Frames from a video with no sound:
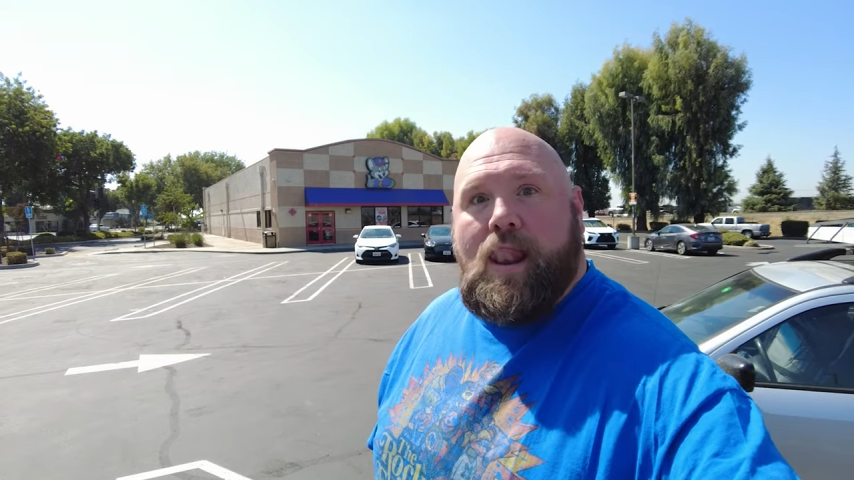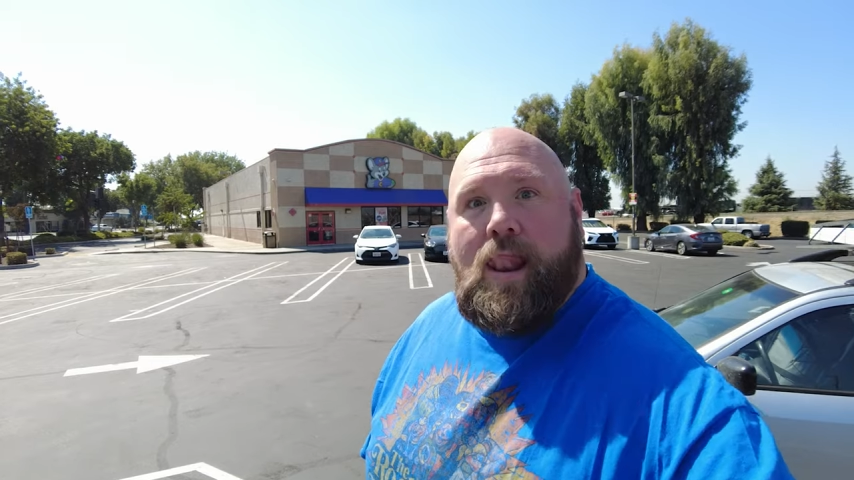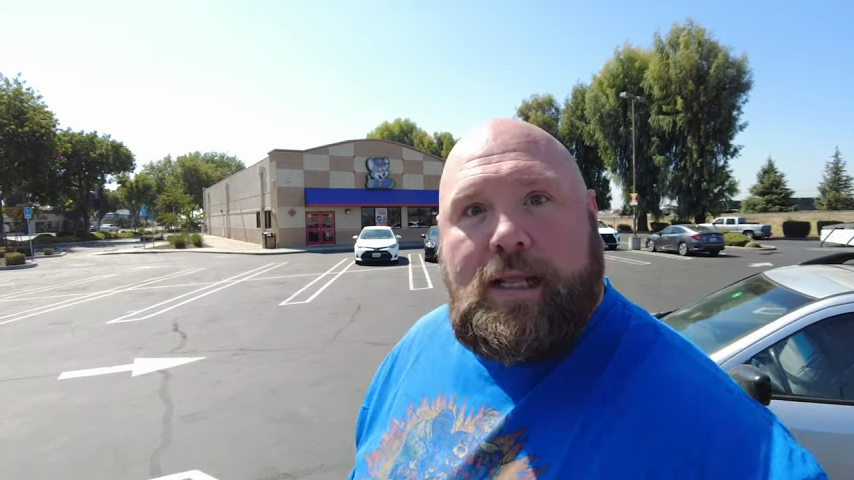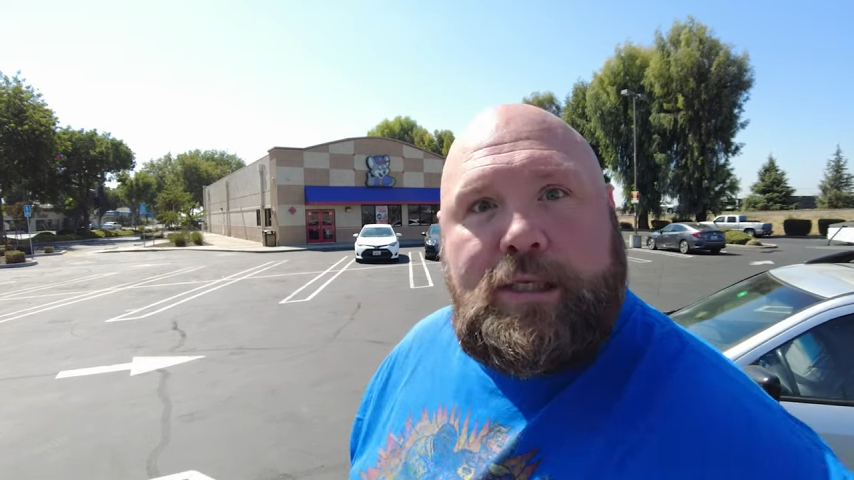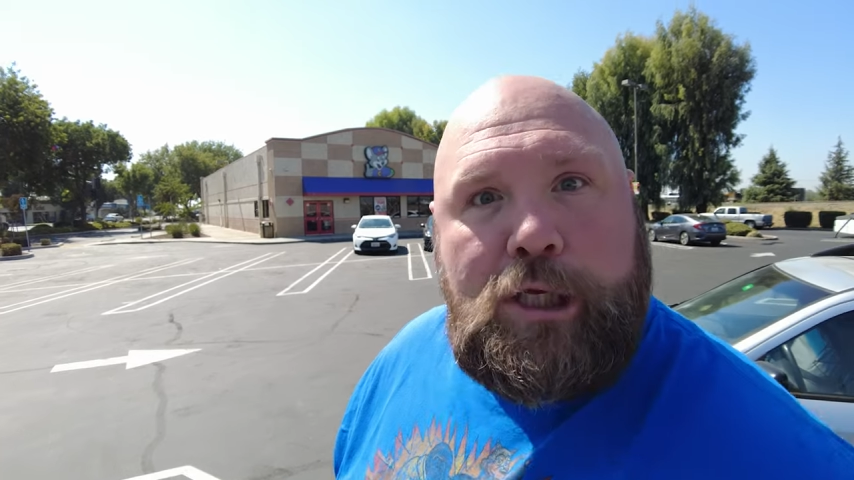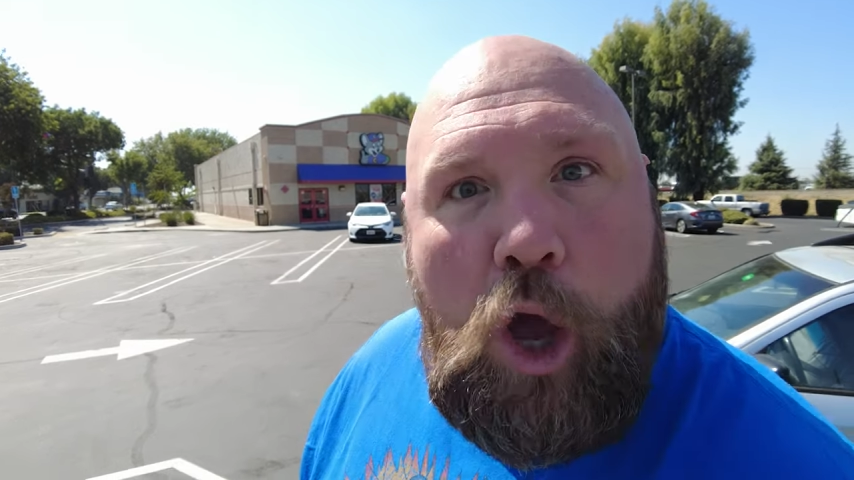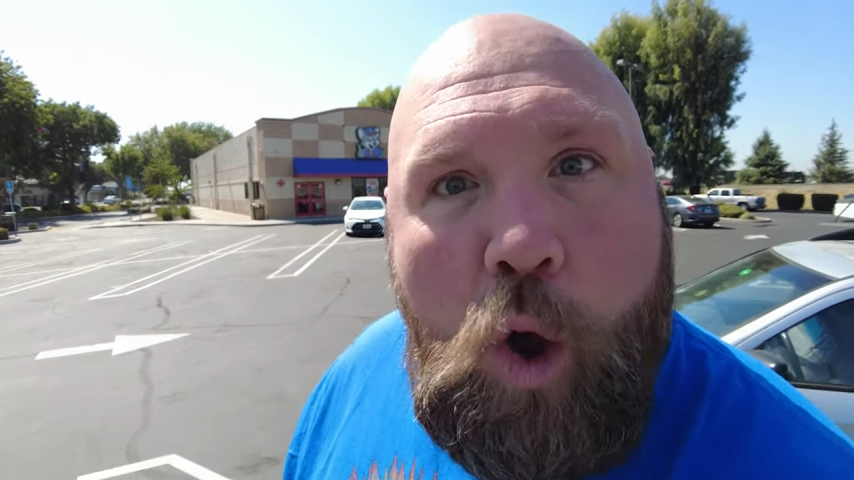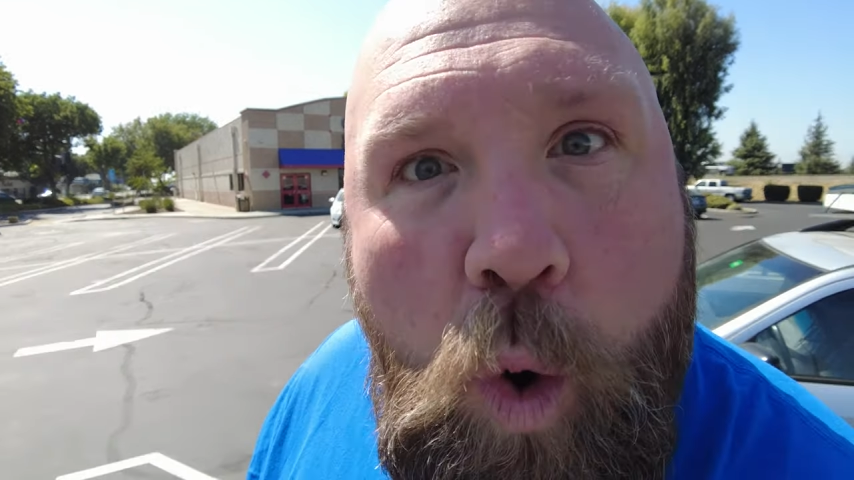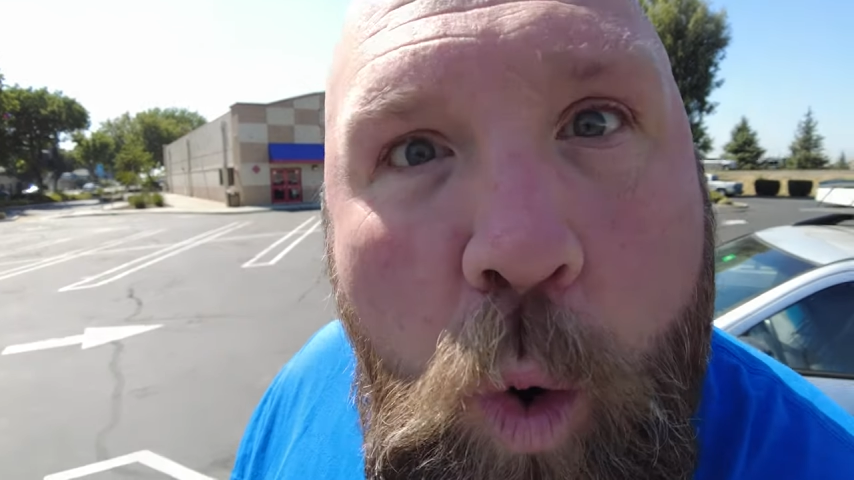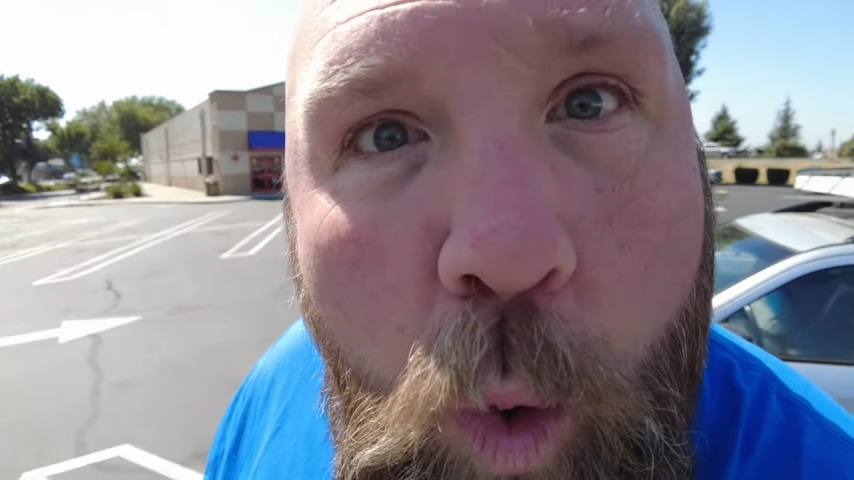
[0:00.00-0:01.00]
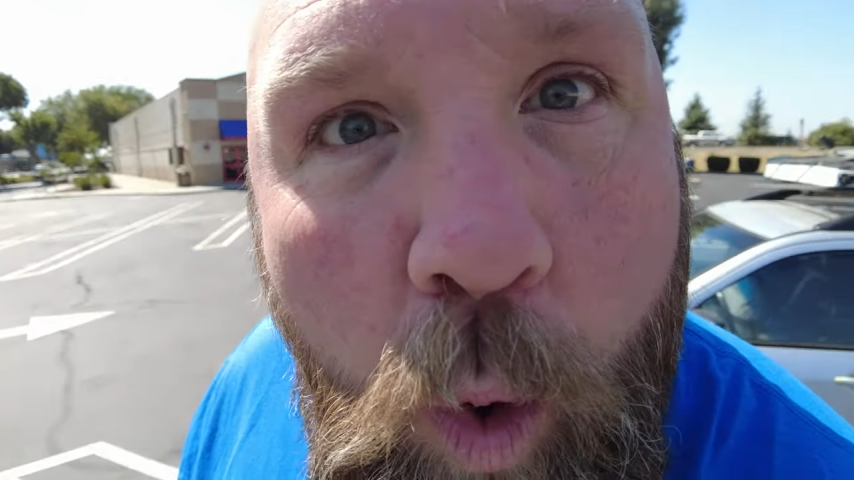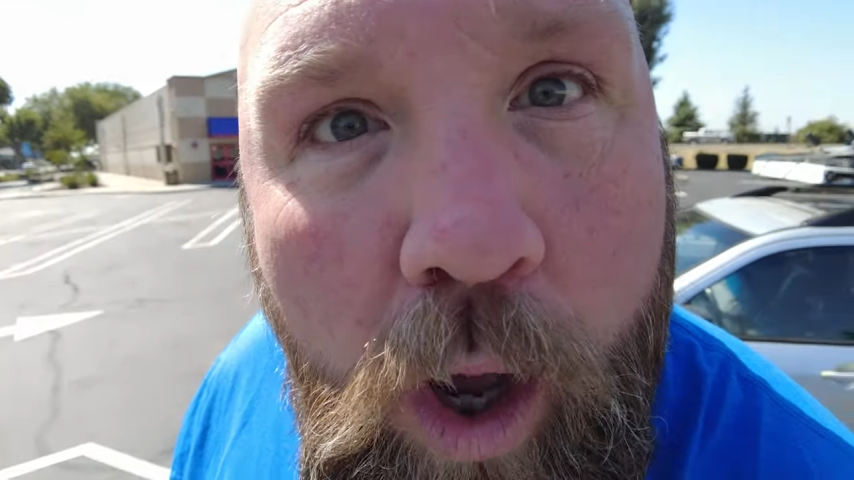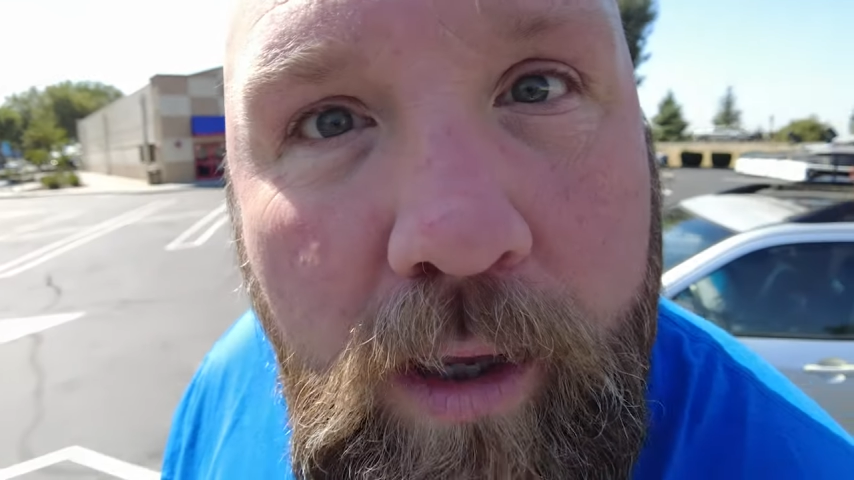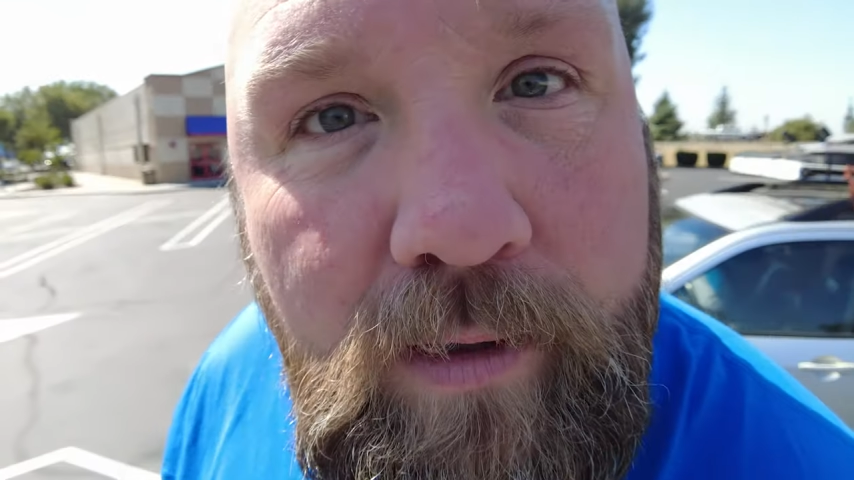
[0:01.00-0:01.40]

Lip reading: Let's go!